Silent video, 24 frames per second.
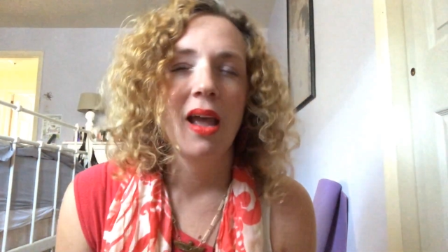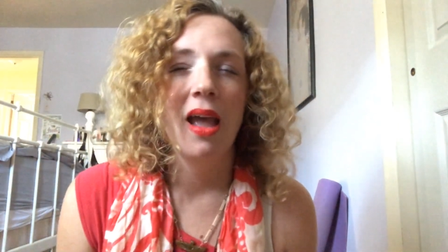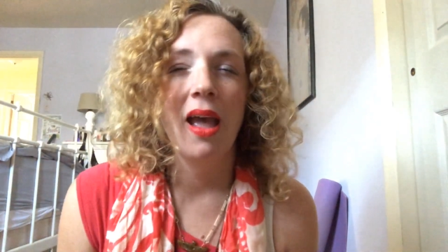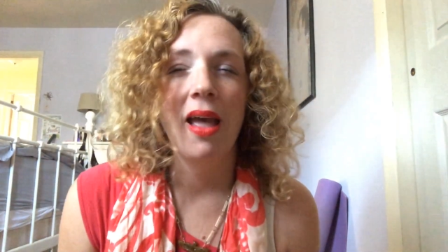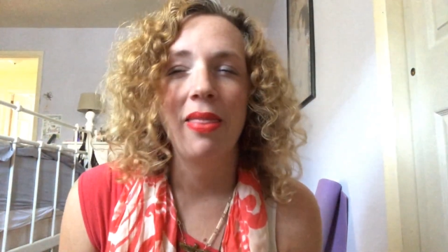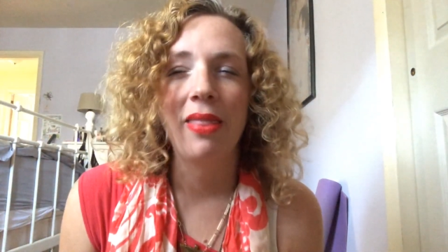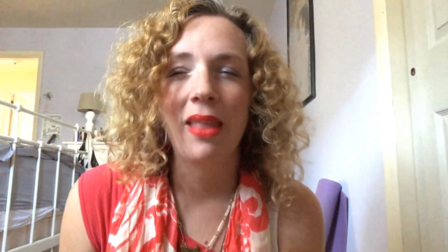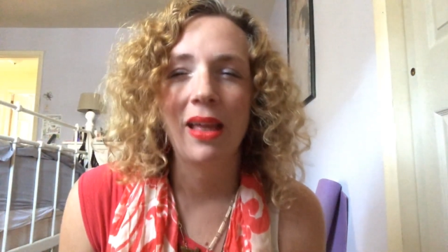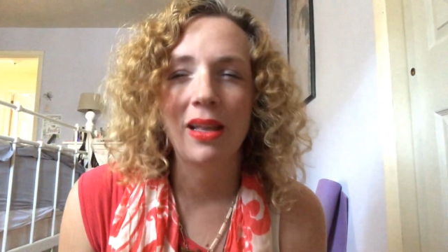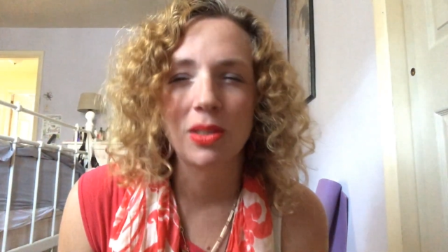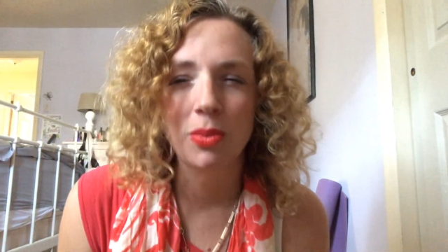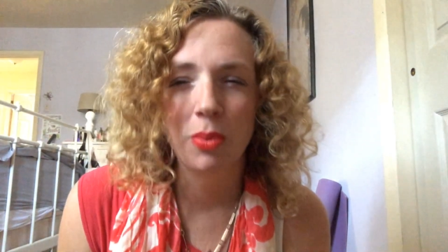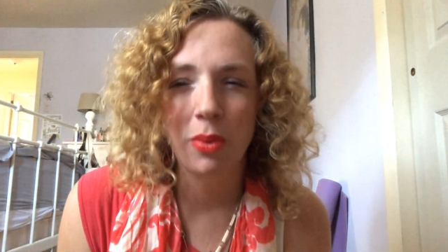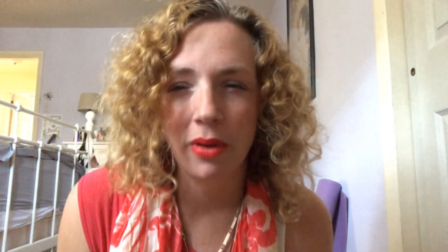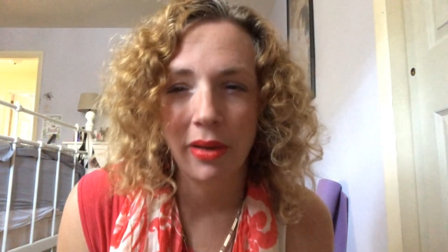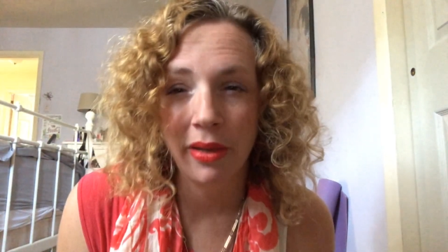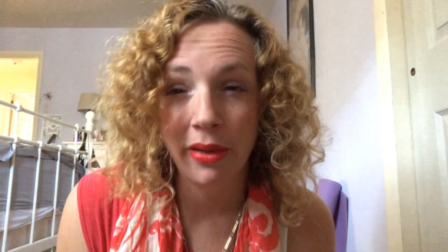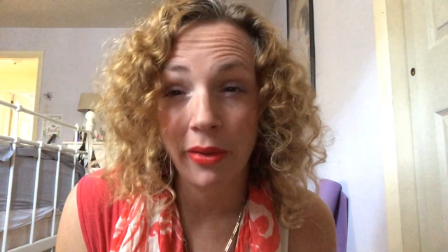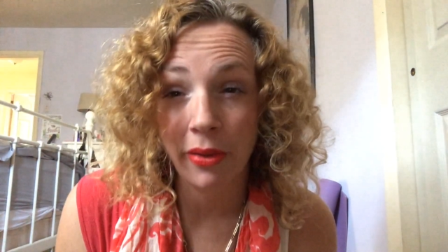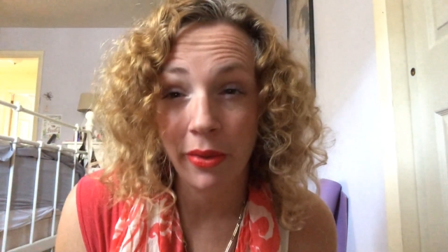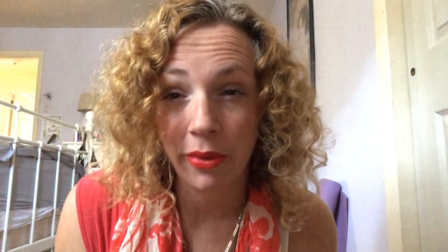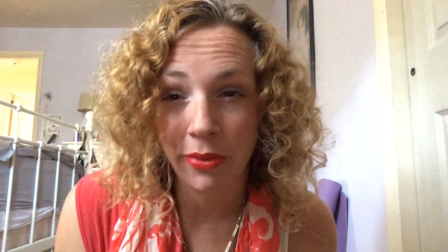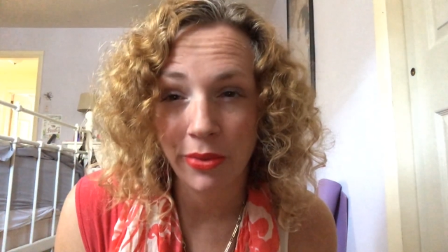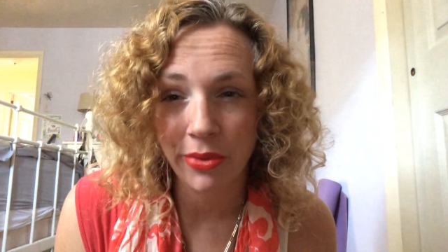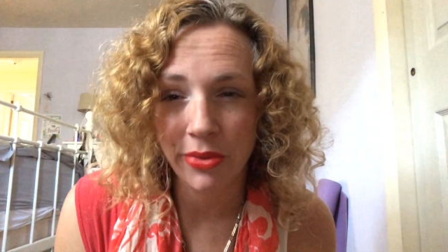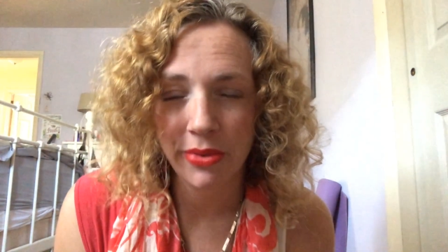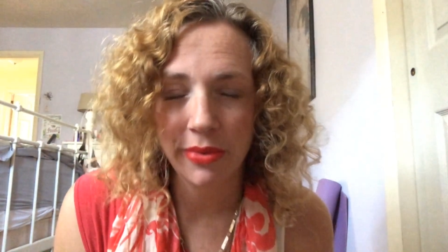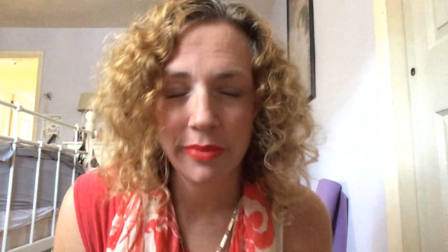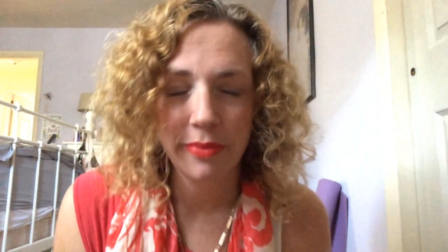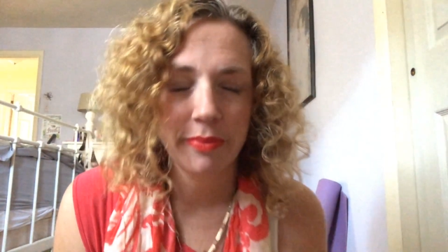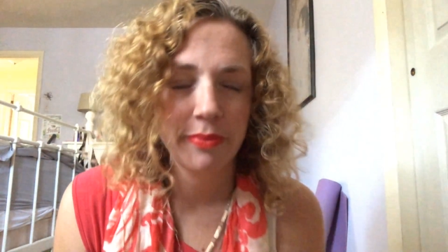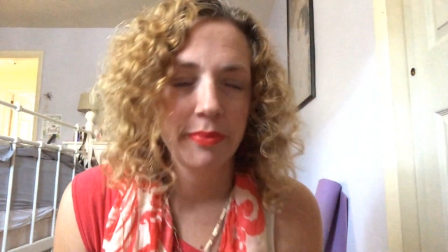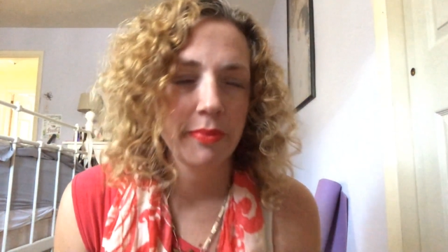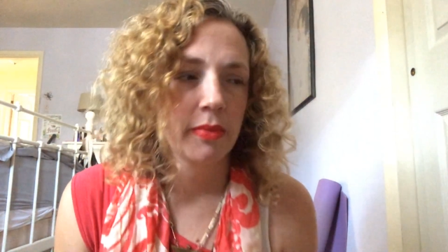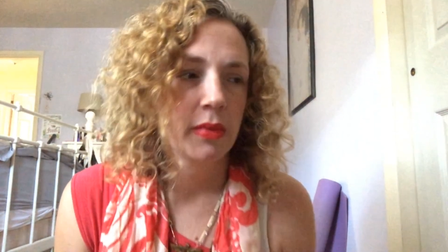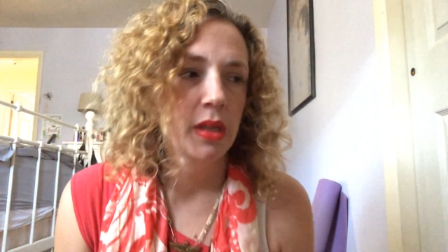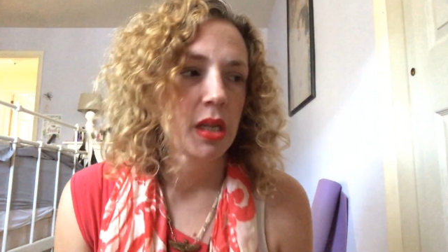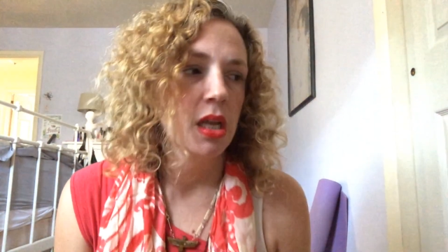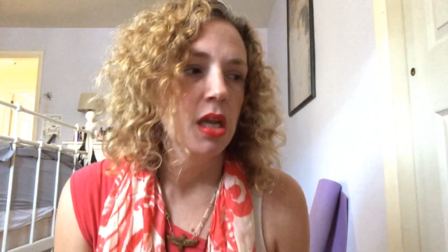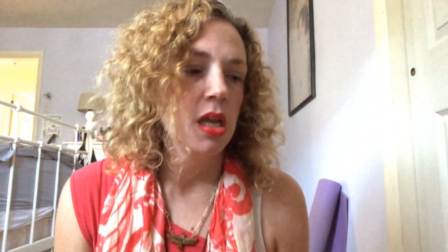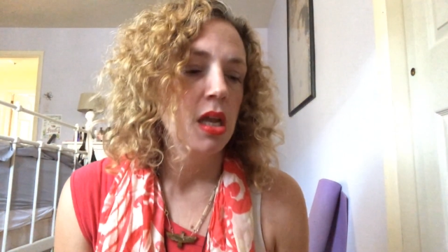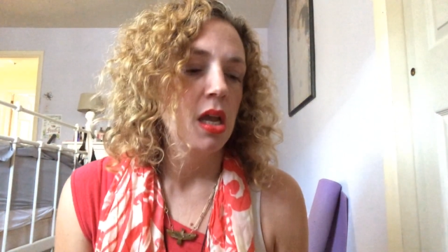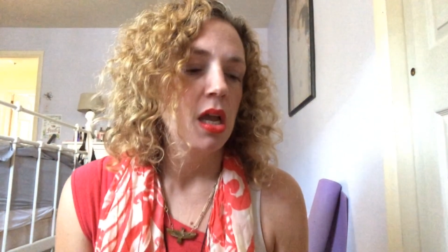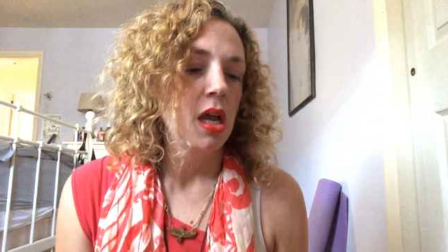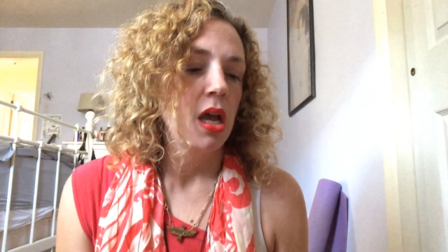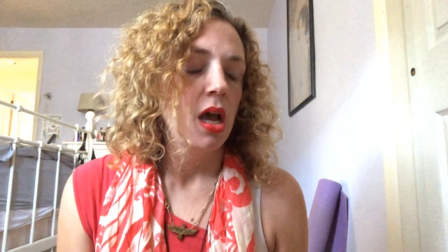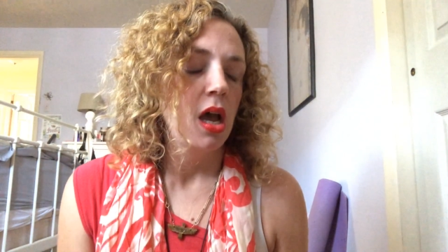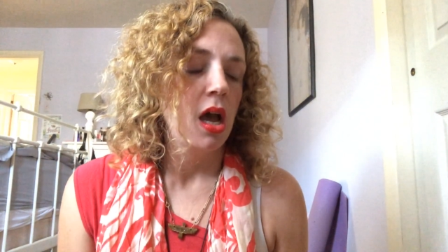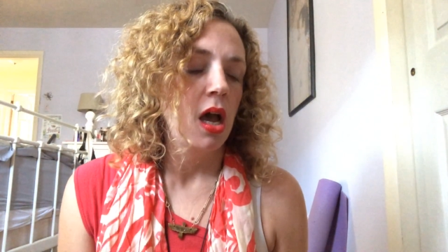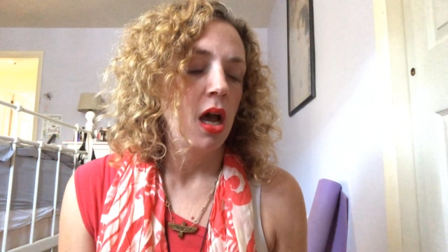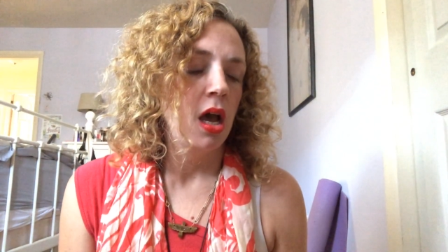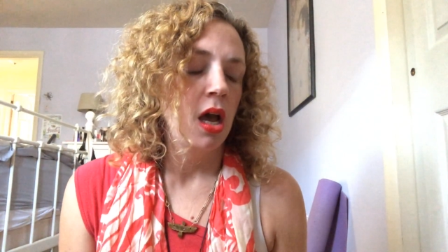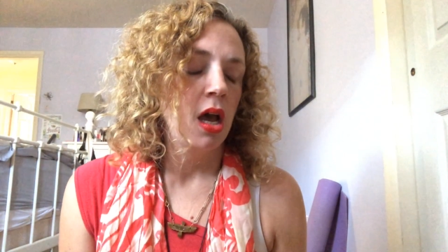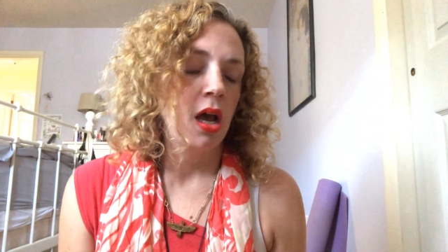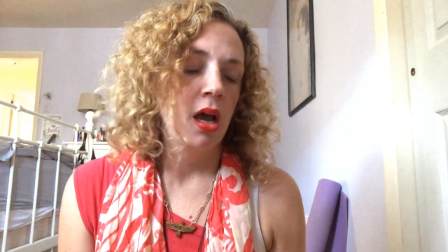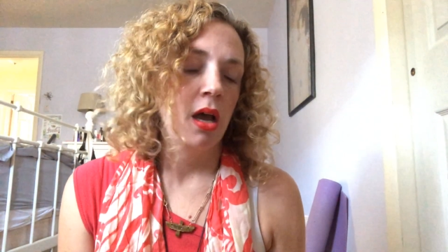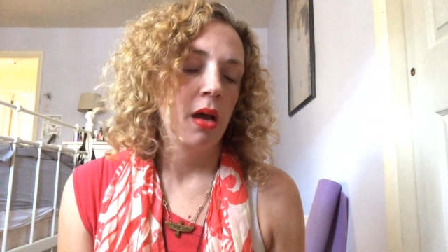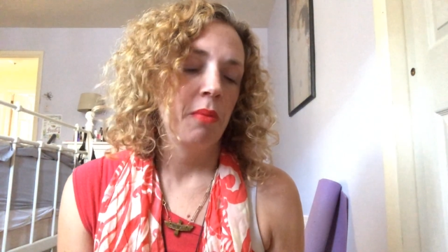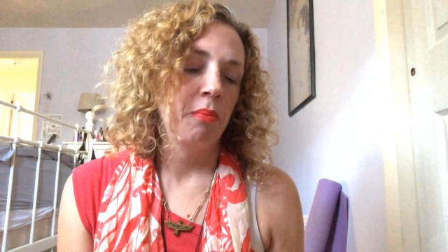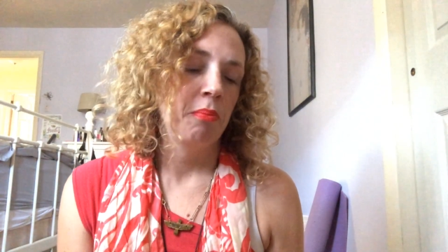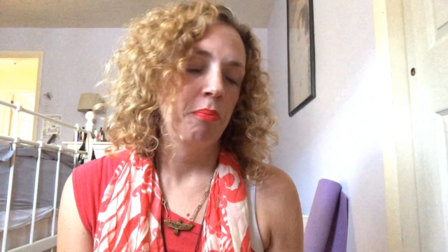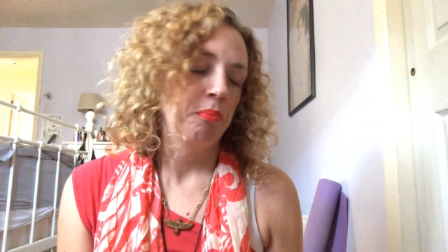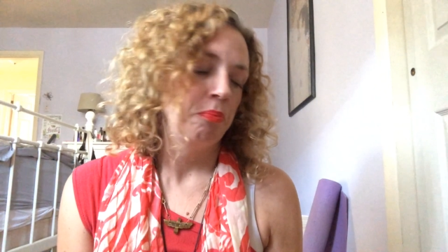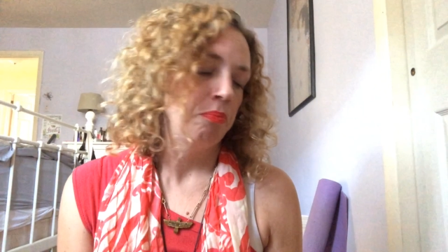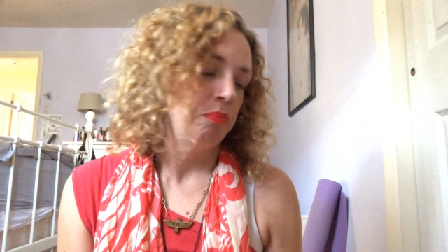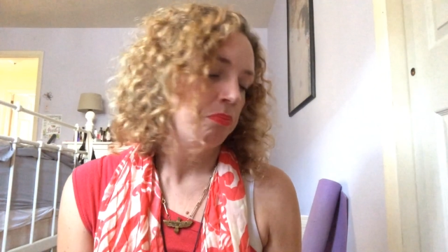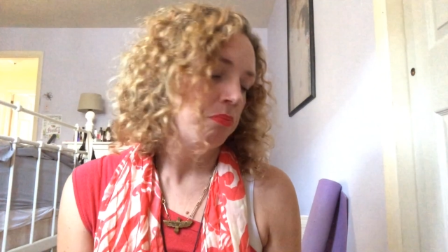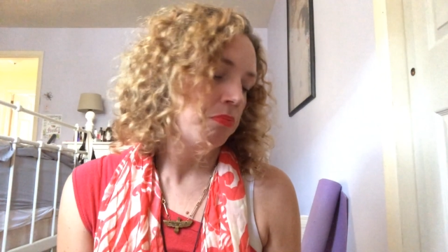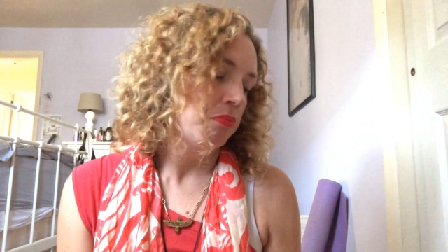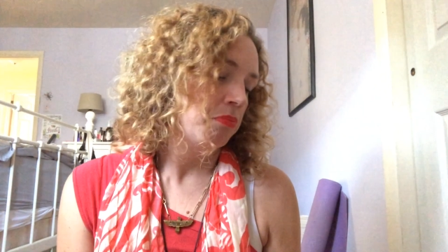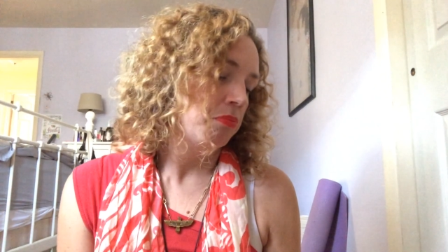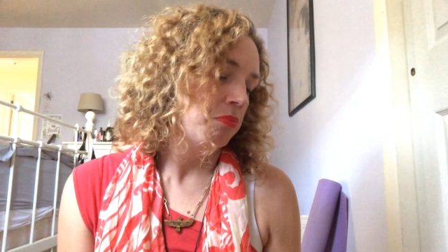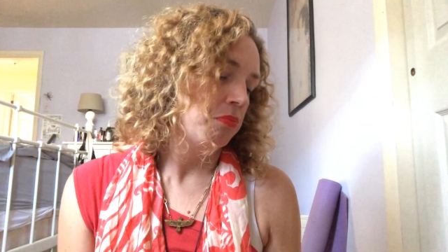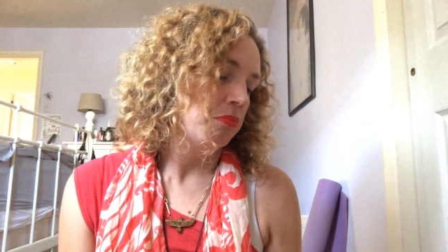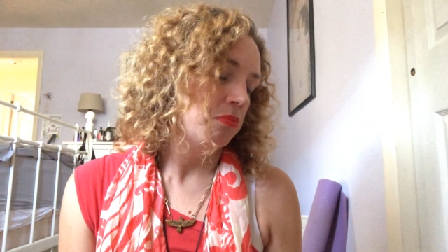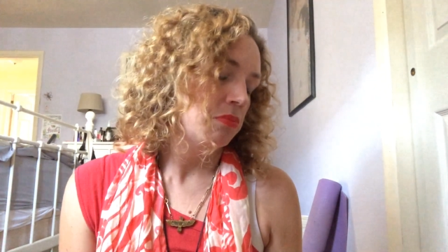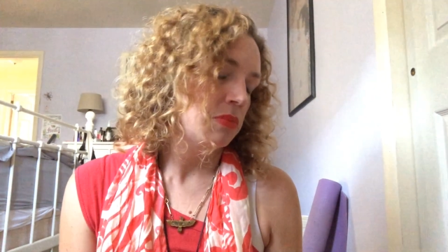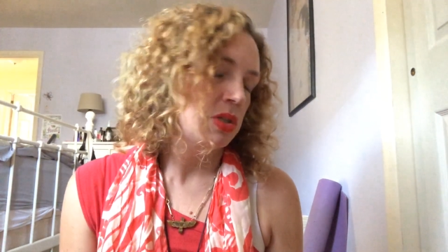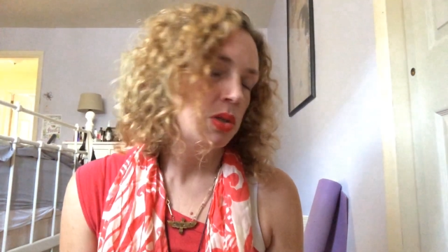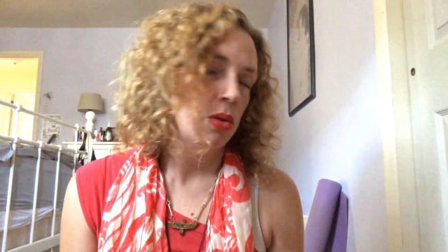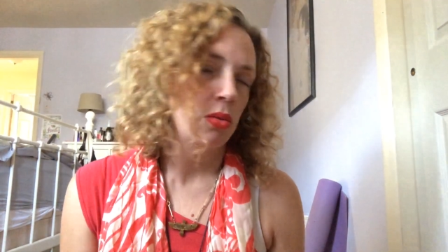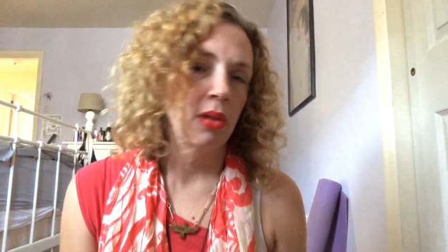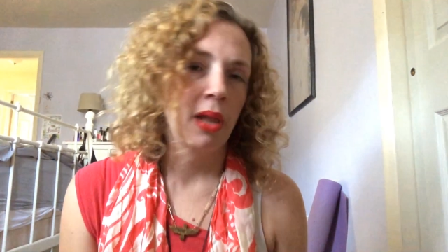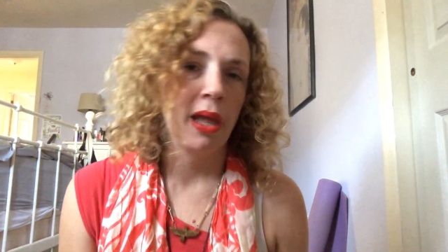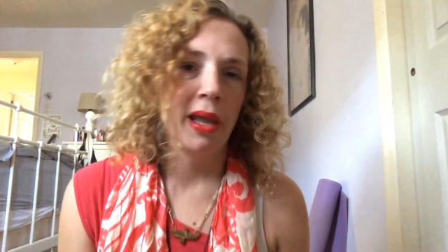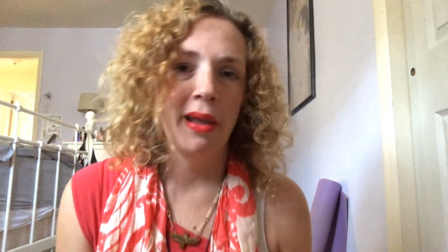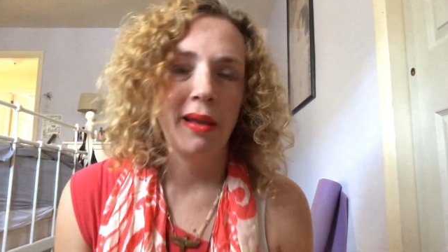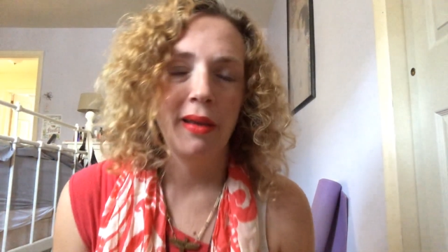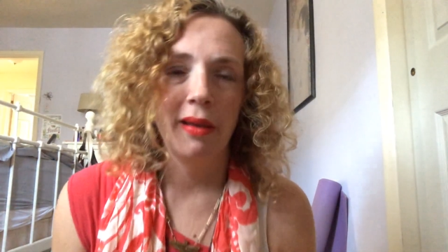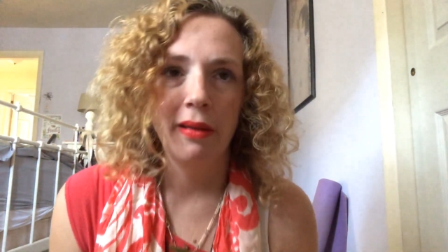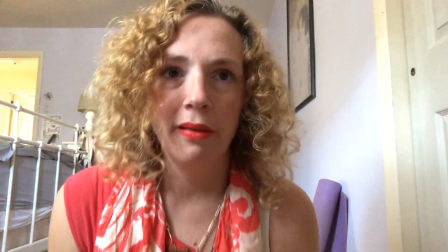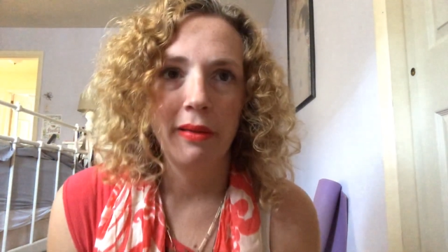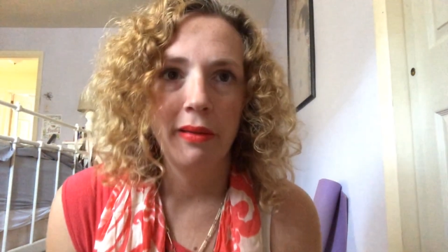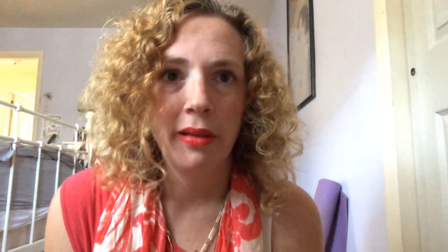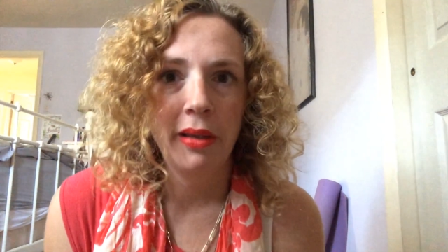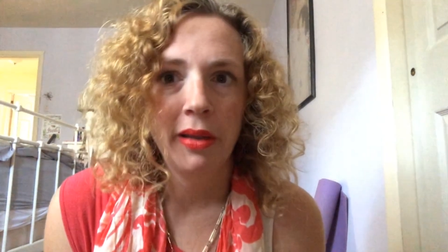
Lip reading: and that's where he goes. So like,